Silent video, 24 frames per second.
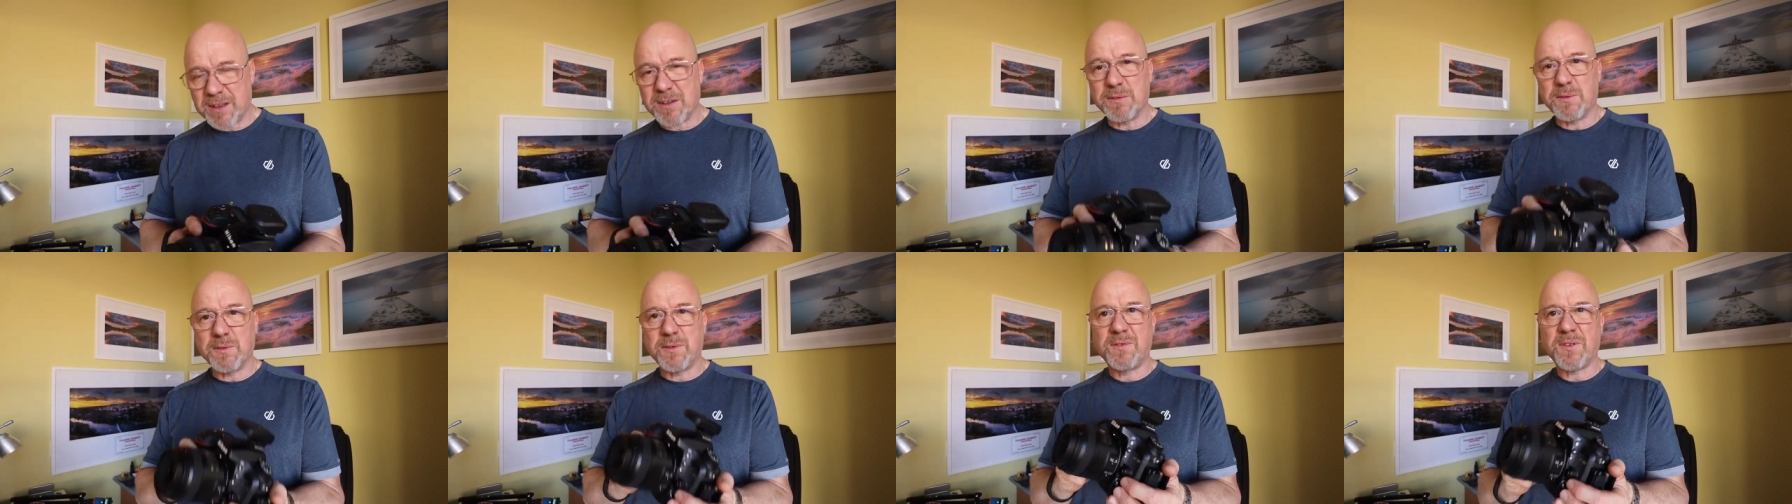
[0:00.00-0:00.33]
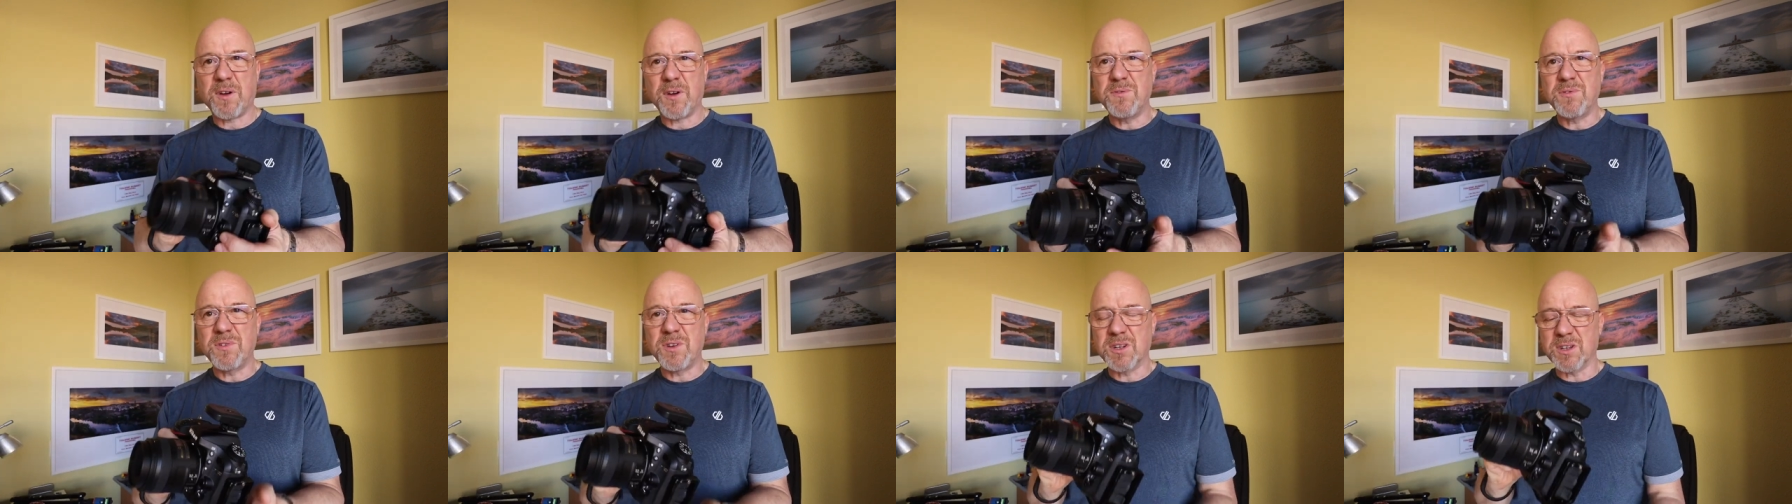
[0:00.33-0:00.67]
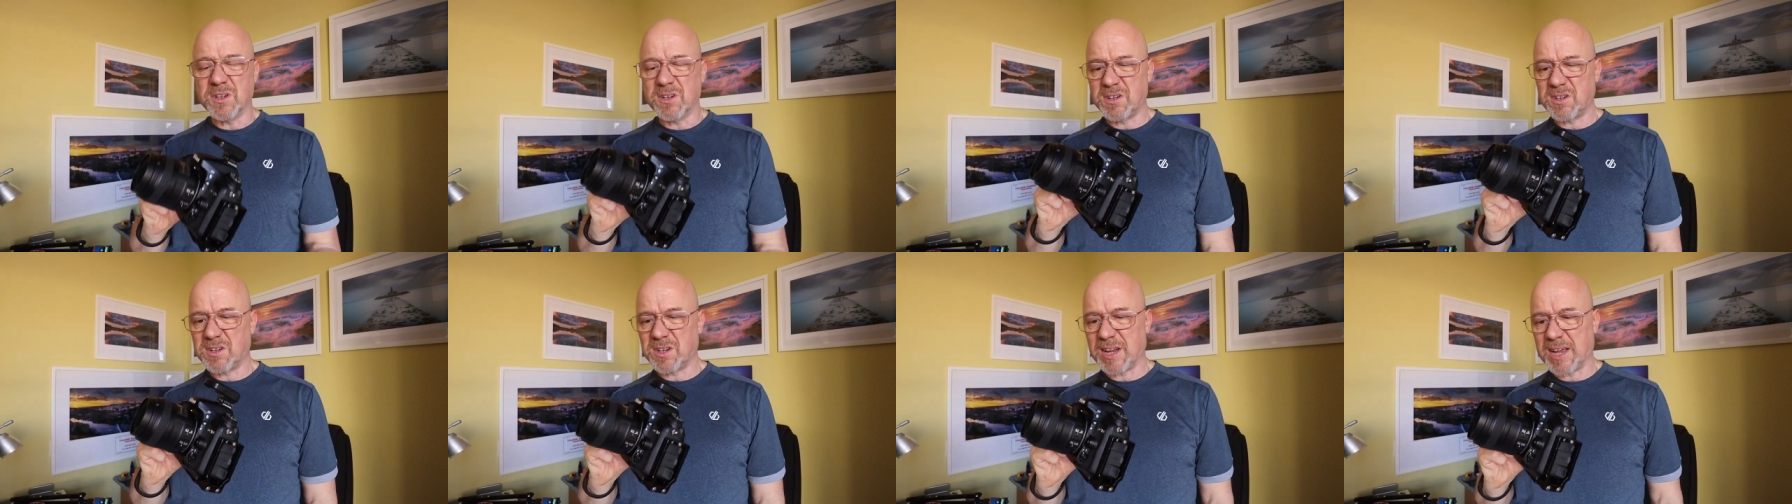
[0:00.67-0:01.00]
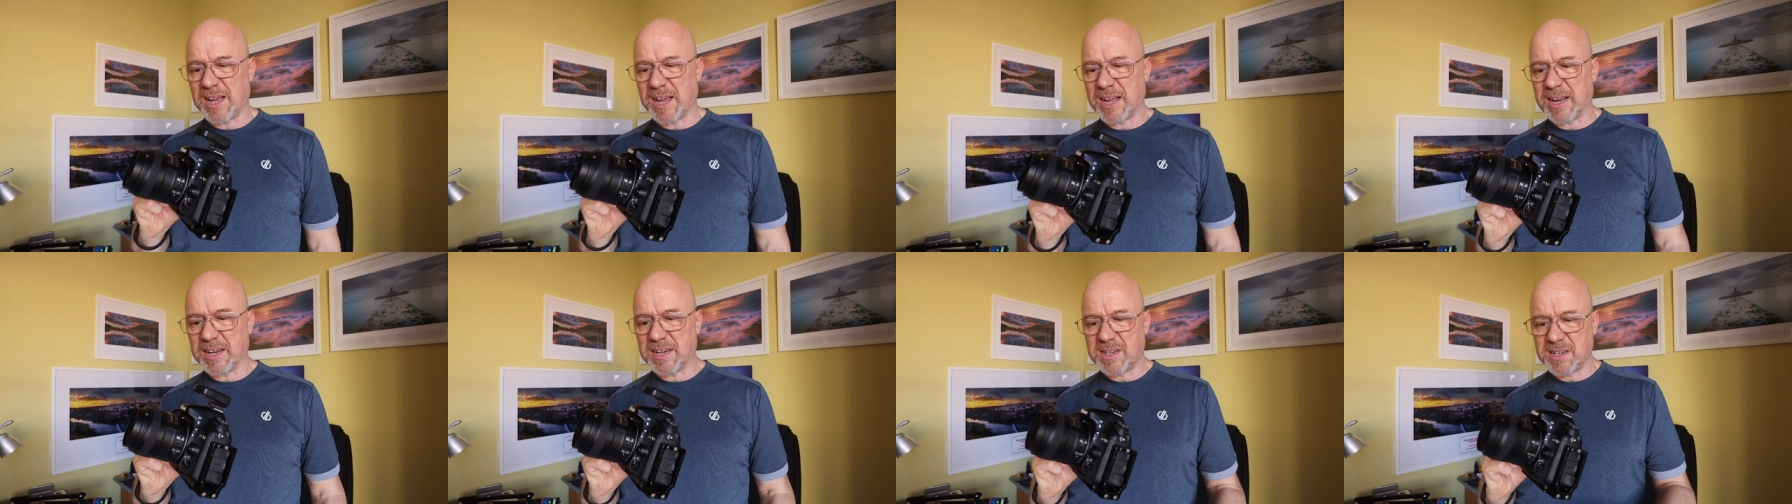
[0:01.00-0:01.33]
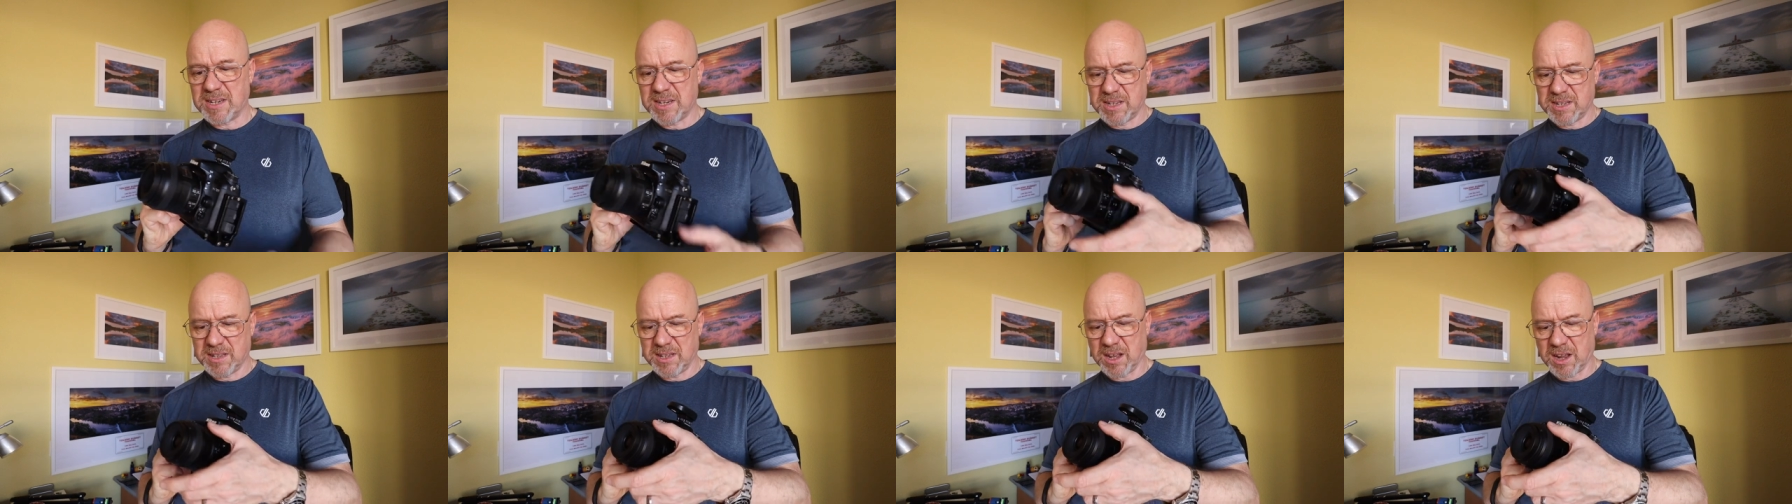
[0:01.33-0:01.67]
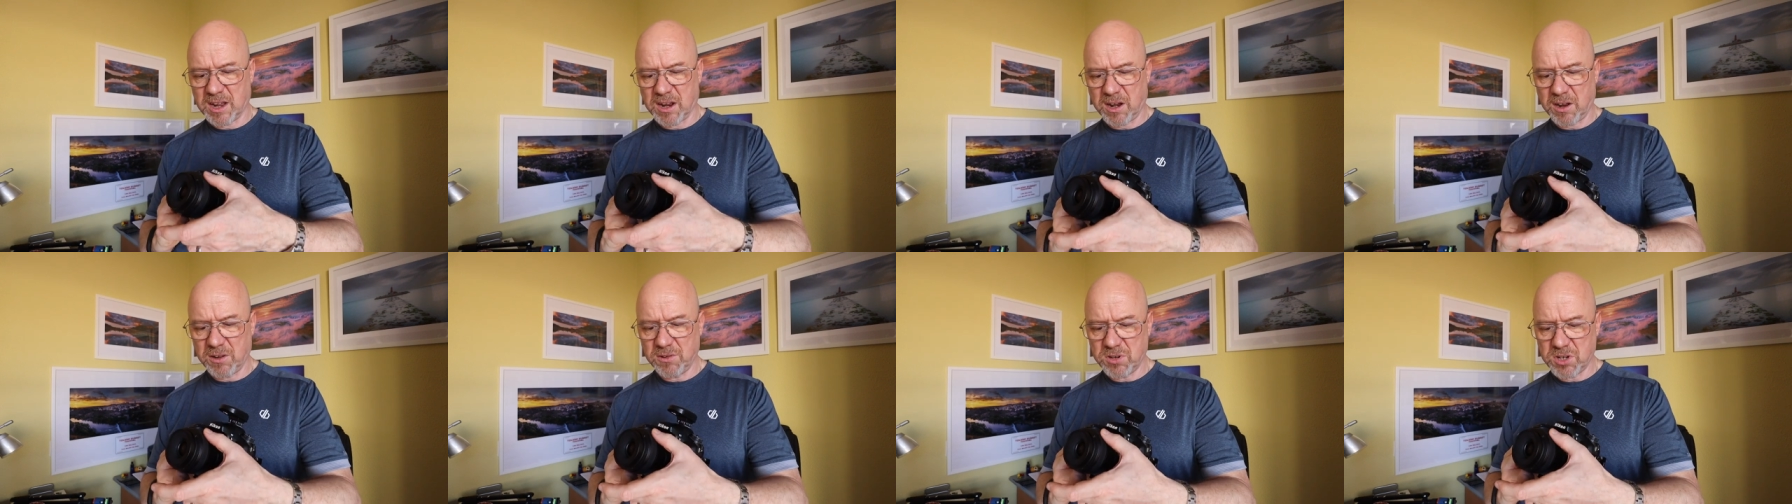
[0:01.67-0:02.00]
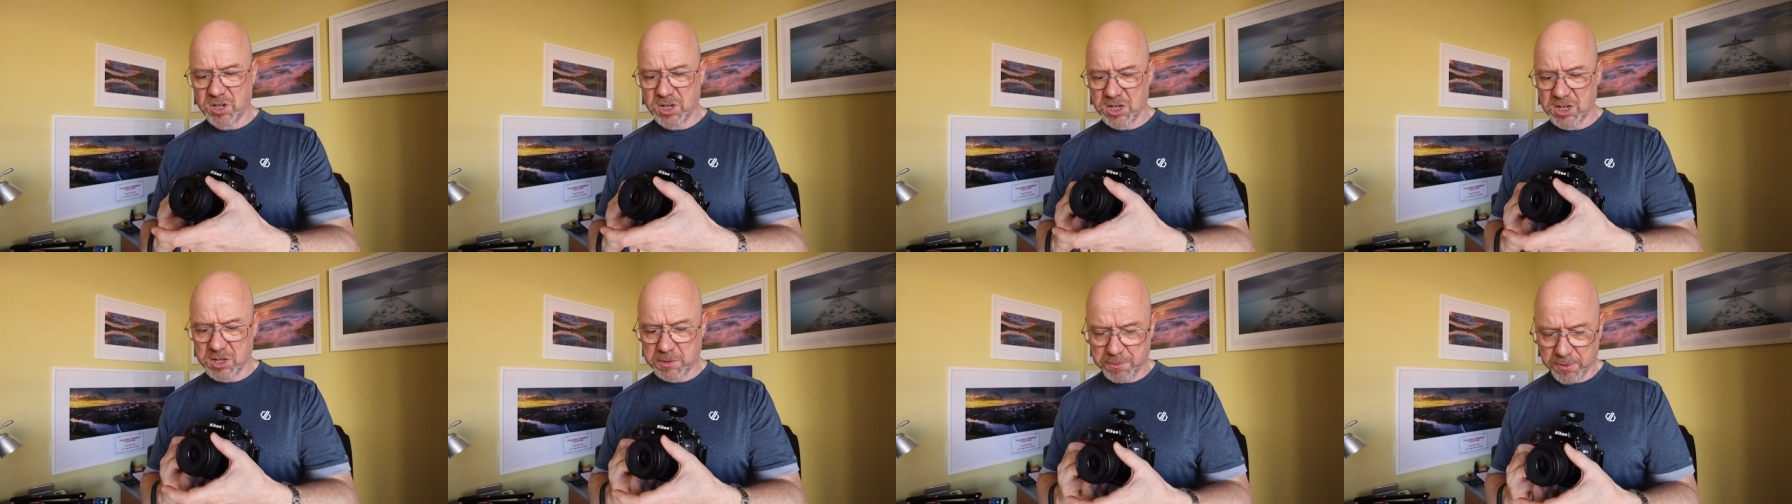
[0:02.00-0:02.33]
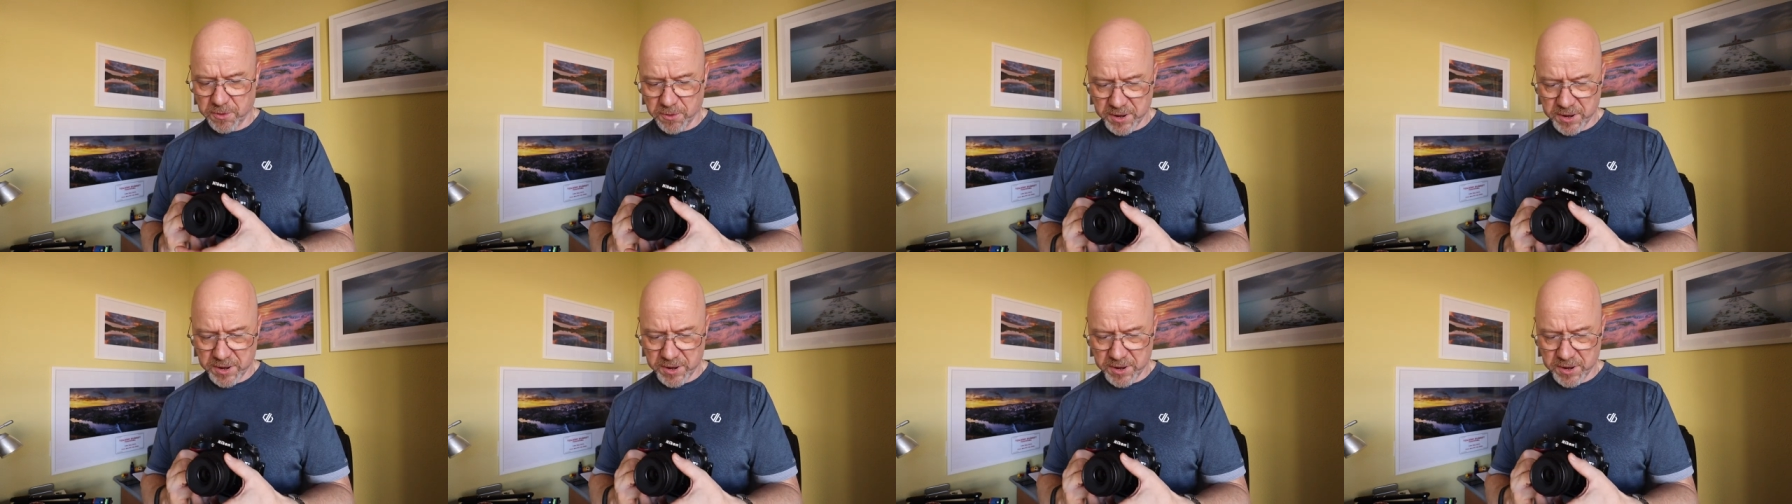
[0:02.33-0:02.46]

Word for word: can focus at the closest